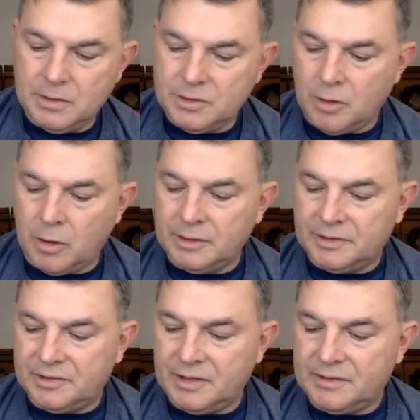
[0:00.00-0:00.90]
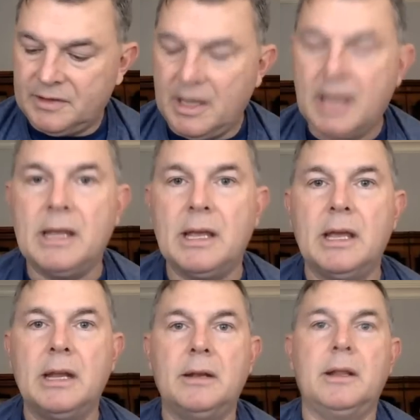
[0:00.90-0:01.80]
Charlotte's sixty-eight
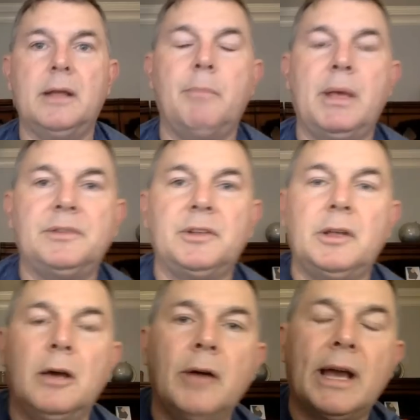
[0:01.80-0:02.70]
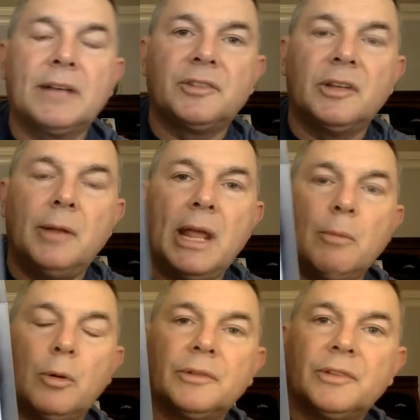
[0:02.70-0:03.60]
and, and basically elects to
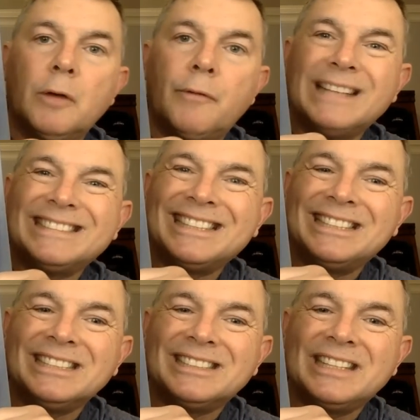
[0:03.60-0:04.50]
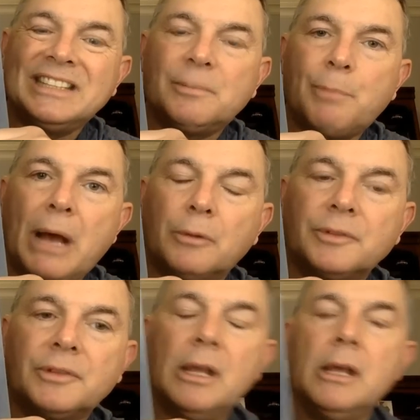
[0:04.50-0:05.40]
name herself as the deceased
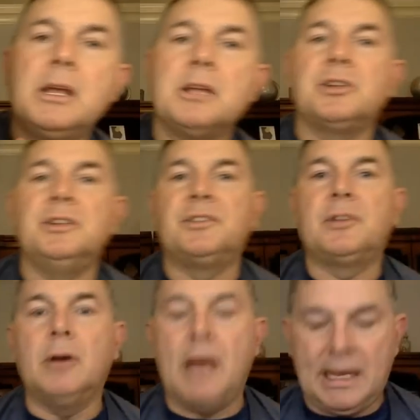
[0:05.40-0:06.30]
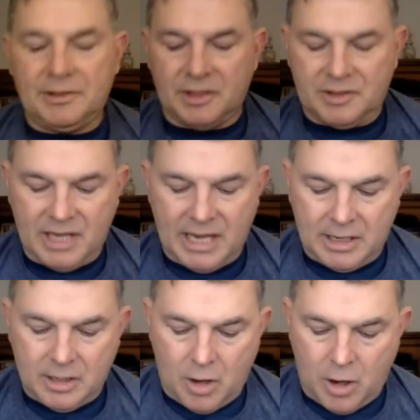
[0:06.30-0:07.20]
spouse. She still has to
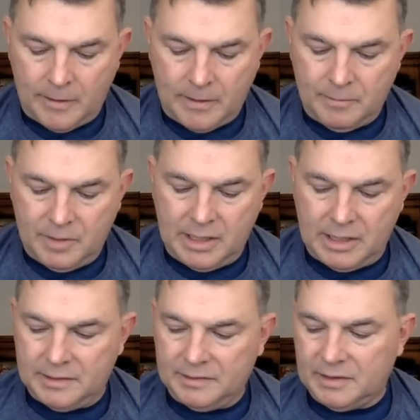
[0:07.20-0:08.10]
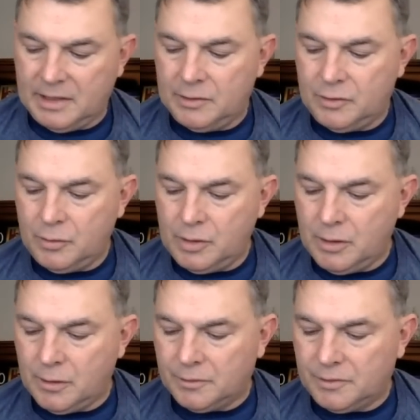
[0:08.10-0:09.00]
take R M Ds in two
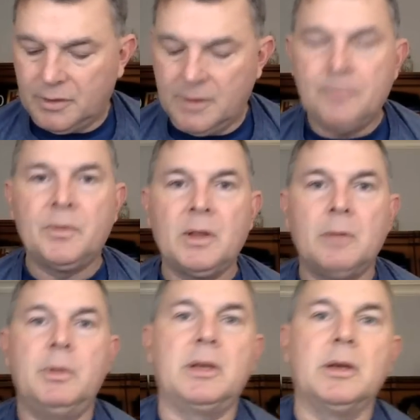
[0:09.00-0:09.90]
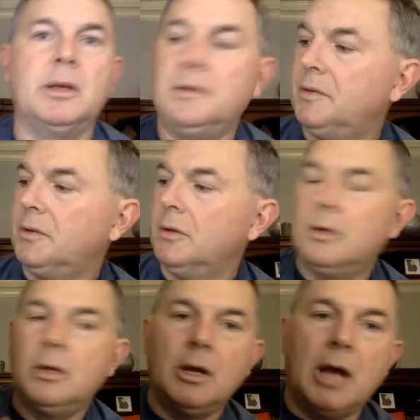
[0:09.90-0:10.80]
years because
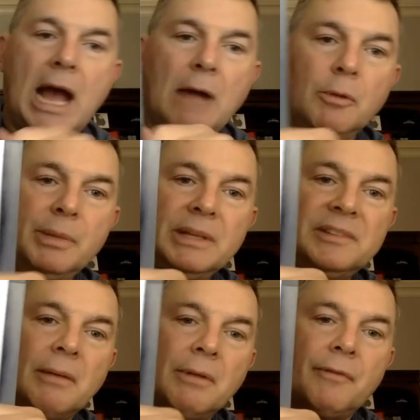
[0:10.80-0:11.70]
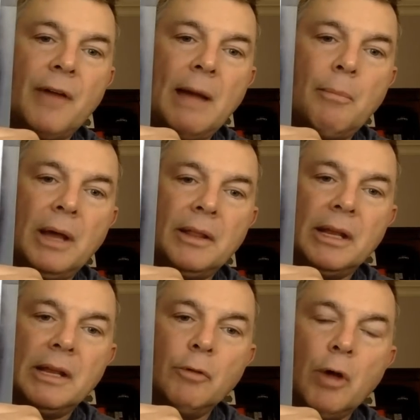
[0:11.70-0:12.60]
I would be seventy-five by then.
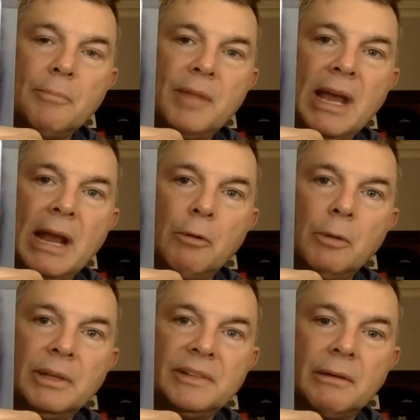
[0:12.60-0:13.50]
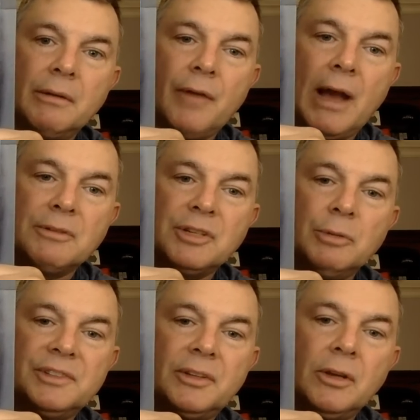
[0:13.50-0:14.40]
Even though I'm dead, I would have been seventy-five. She
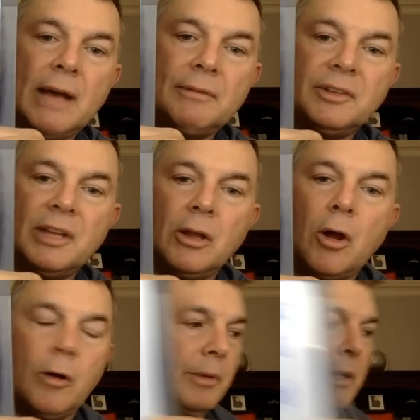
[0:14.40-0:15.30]
would still have to take R M